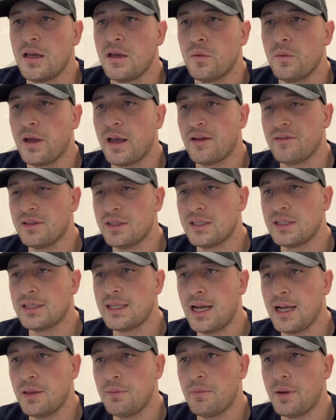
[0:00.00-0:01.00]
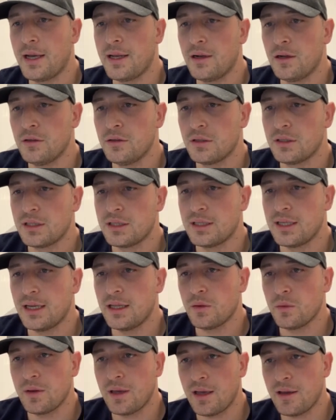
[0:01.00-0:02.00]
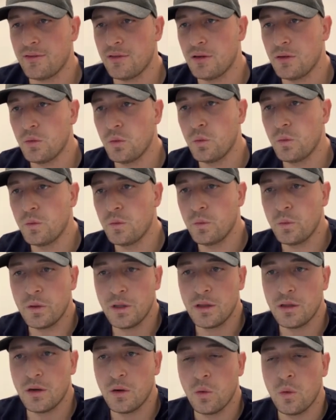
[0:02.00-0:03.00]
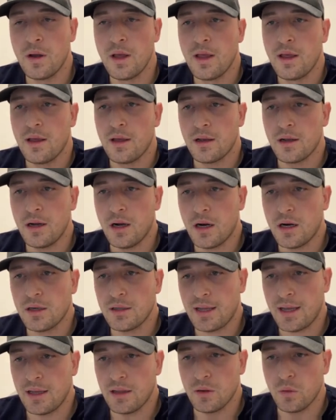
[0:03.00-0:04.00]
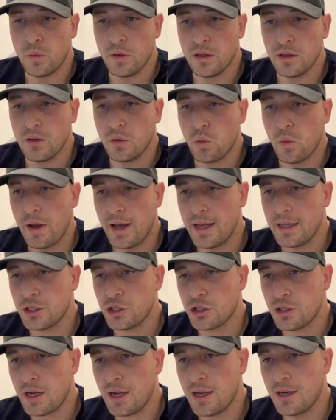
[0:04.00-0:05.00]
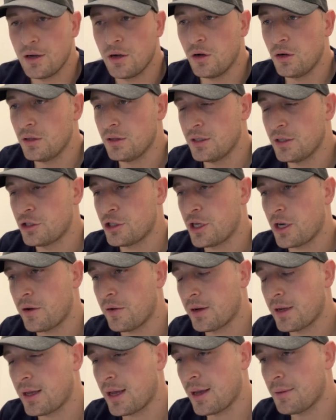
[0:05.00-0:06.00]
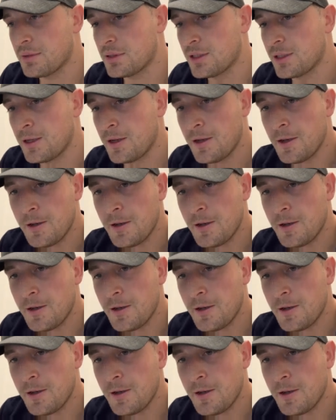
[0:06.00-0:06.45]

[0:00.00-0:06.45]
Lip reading: We have the side panel hook set, we have the window guard and the window wedge, and all the cherry caps.